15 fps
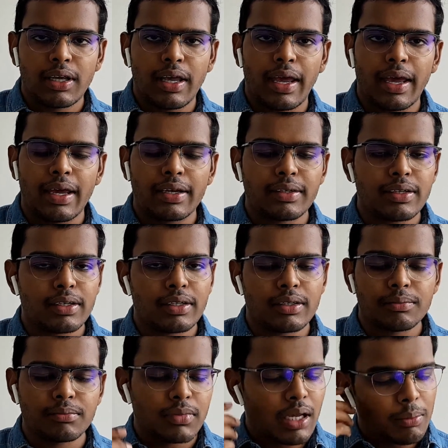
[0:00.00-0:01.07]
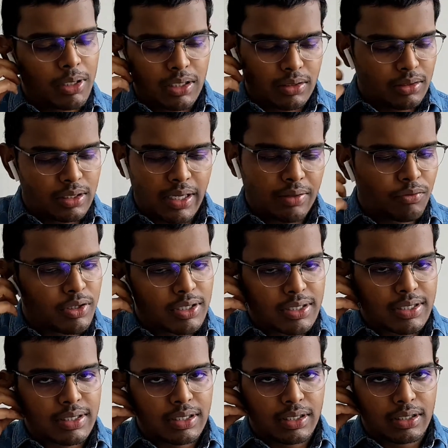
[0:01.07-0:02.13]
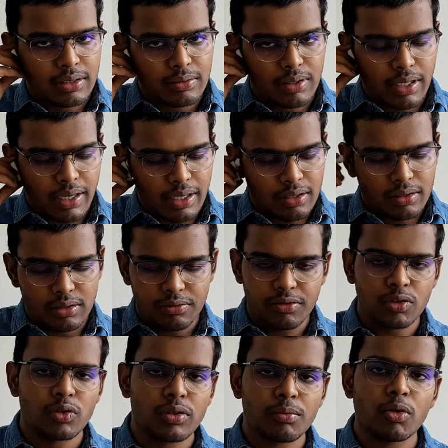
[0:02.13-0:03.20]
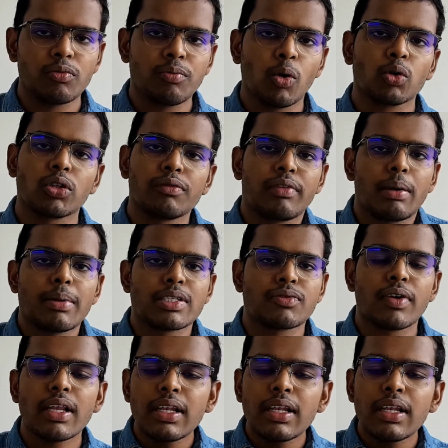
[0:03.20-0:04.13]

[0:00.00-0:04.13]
And I mean, that works again if you remove both of them as well.